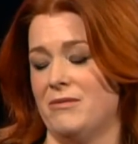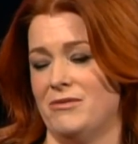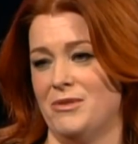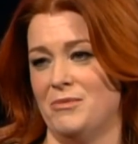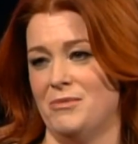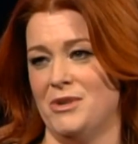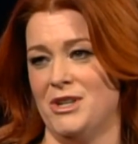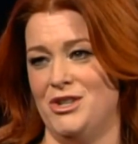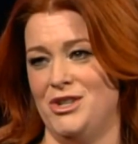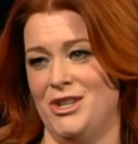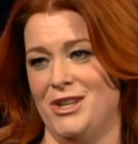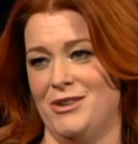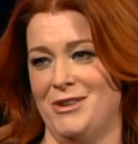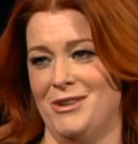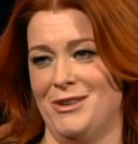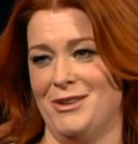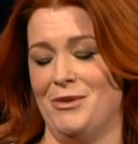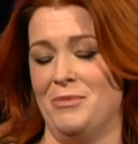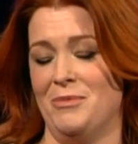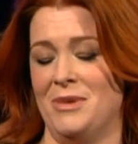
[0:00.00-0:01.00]
man from
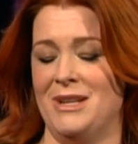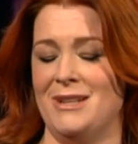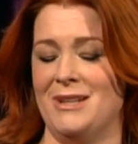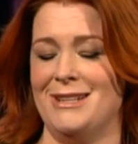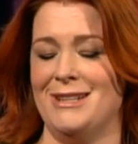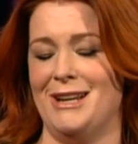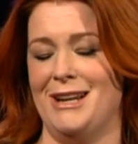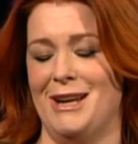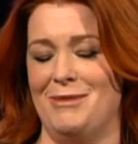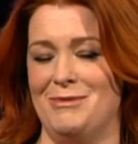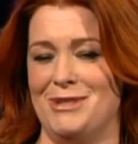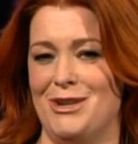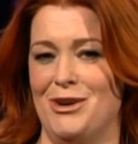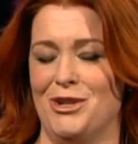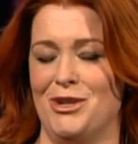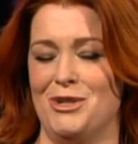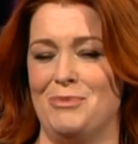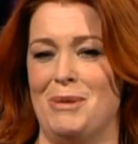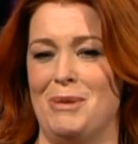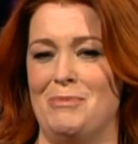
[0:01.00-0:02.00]
Nigeria coming in, and I was
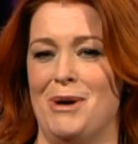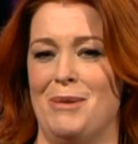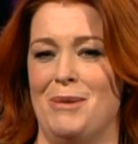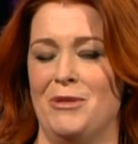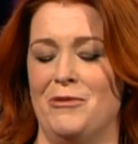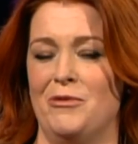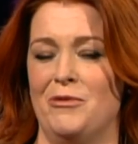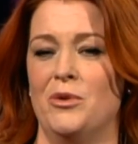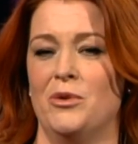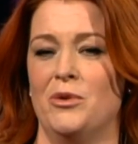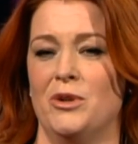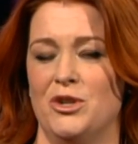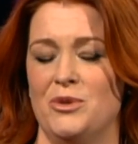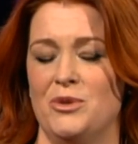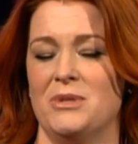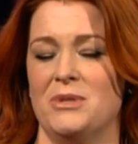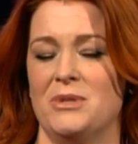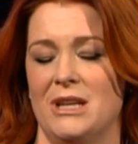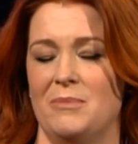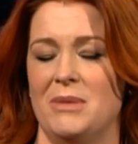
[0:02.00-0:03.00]
talking to my mum on the phone, and
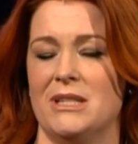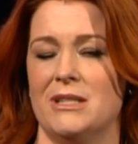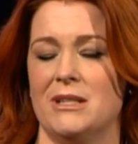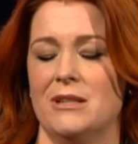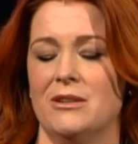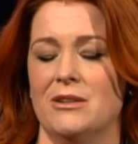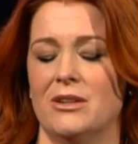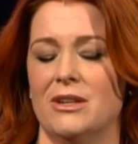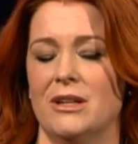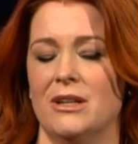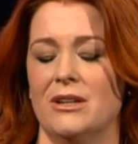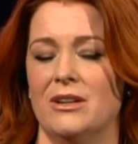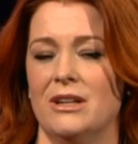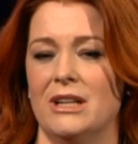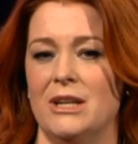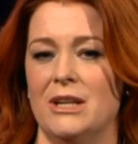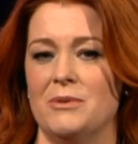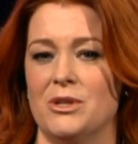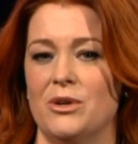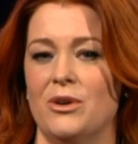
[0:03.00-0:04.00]
she was saying best of luck and
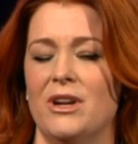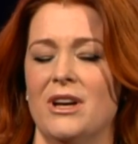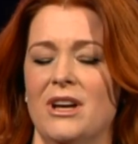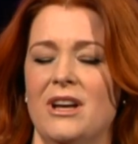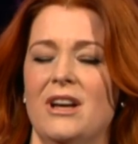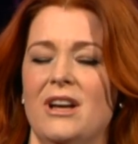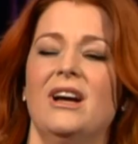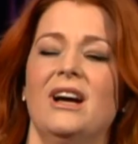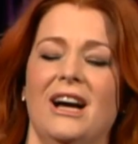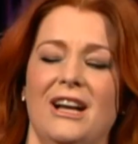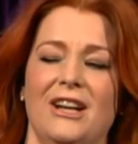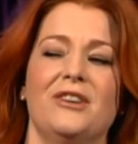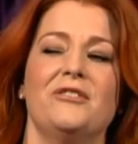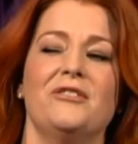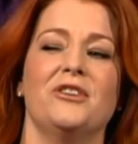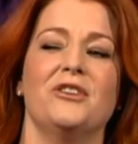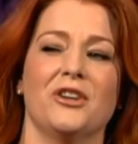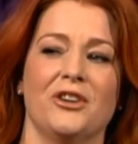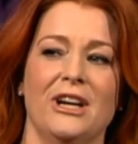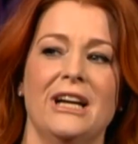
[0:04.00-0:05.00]
all, and he was going, I
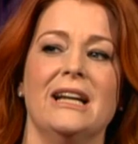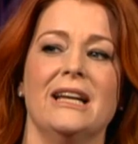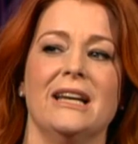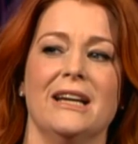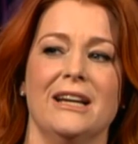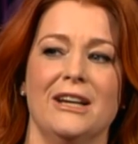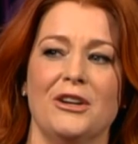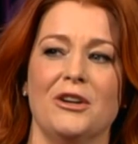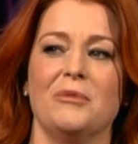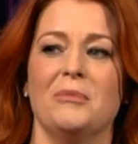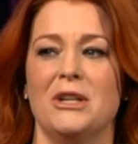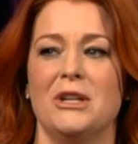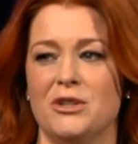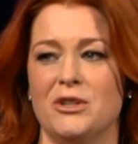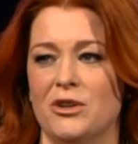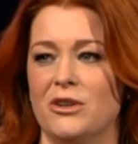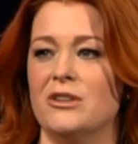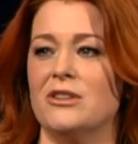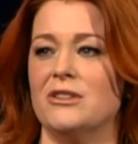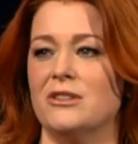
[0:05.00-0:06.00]
love your Gaeilge, my
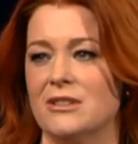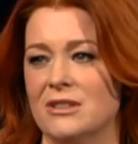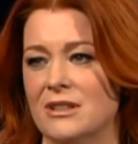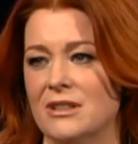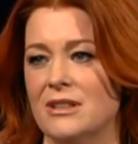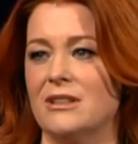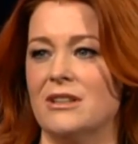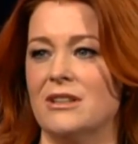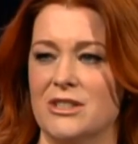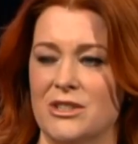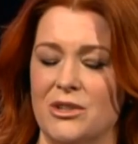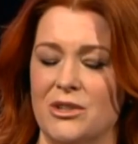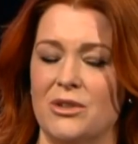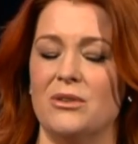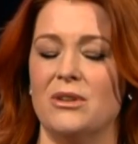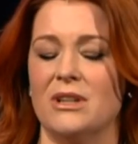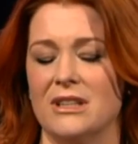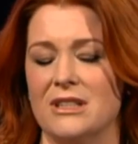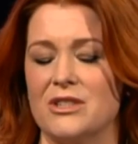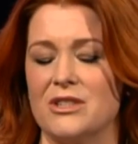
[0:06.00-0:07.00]
daughter does it in
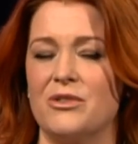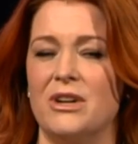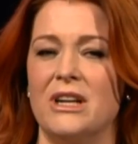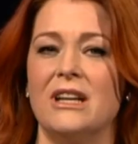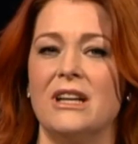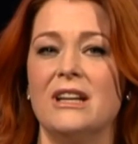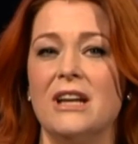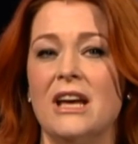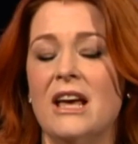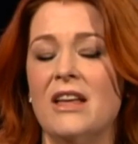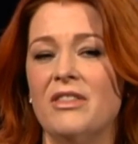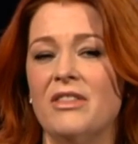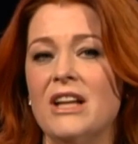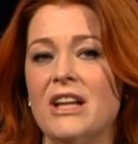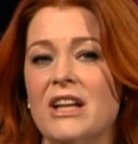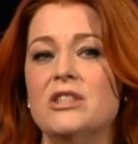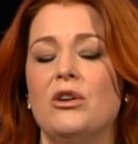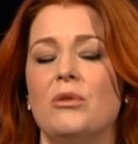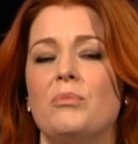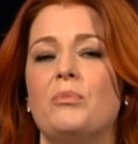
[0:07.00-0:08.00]
school, and it's great. And
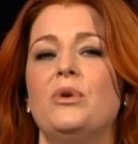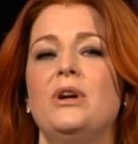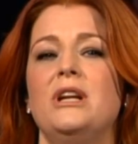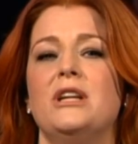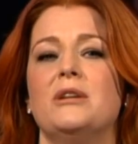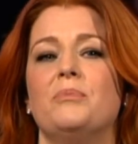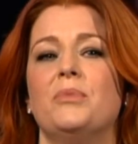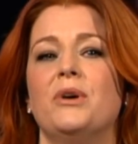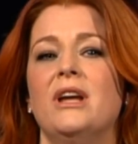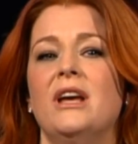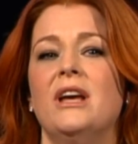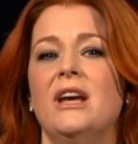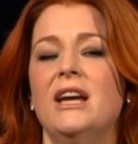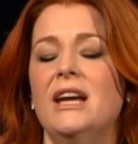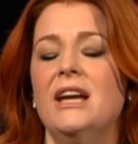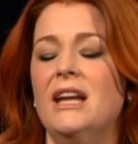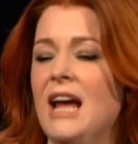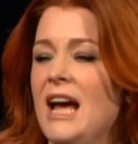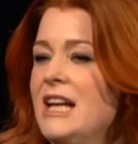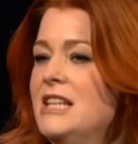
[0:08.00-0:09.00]
that's all brilliant, but
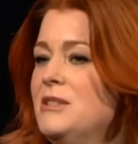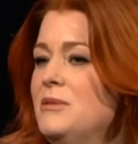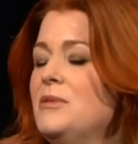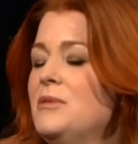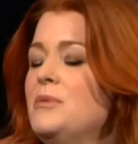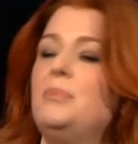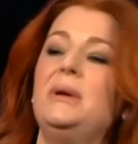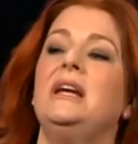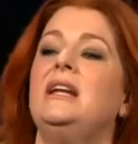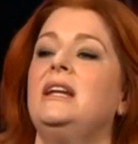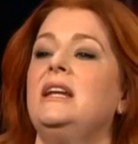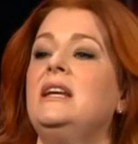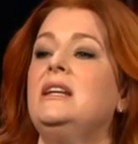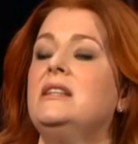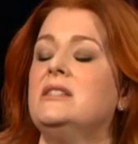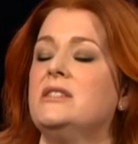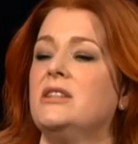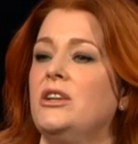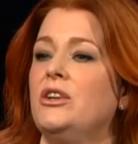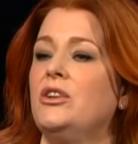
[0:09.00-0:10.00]
it hasn't been
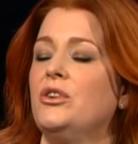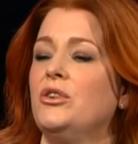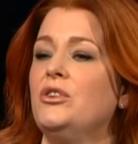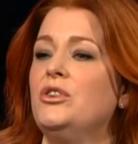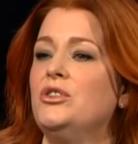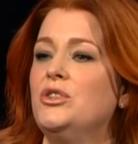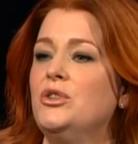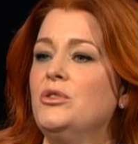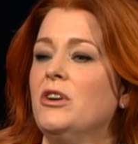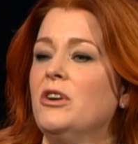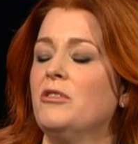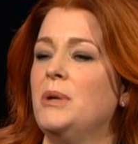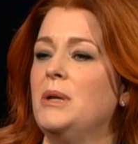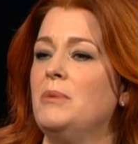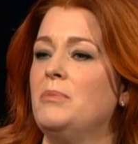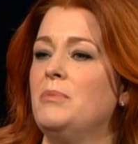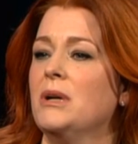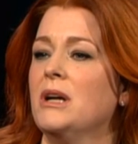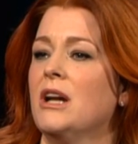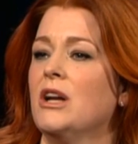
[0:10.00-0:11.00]
easy. You do have
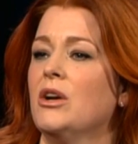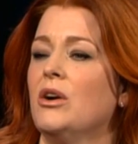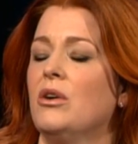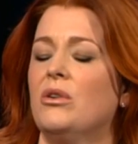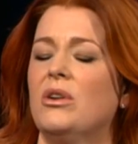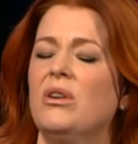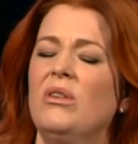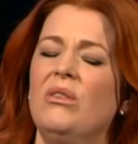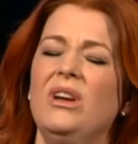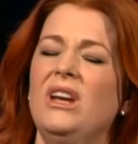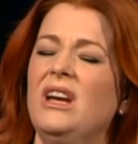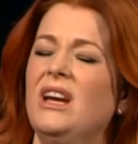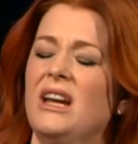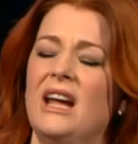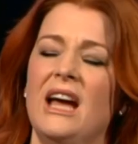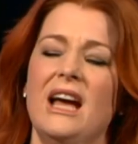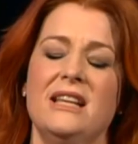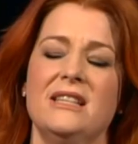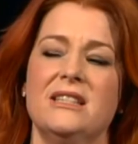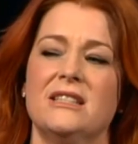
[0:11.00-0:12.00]
people kind of going, oh
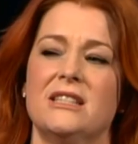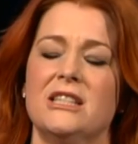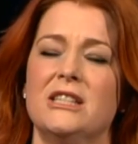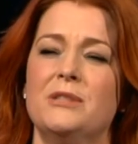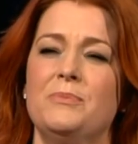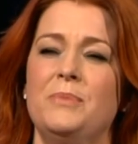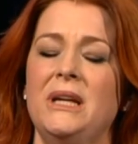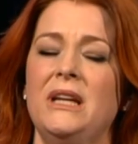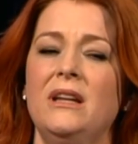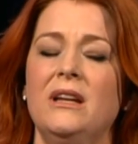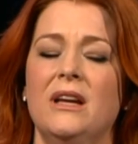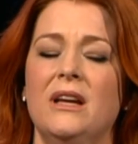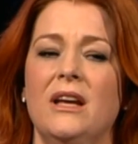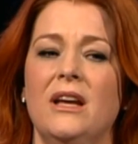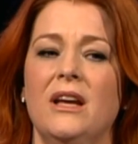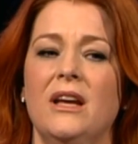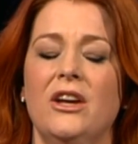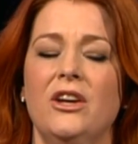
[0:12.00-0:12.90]
yeah, it hasn't. It's been,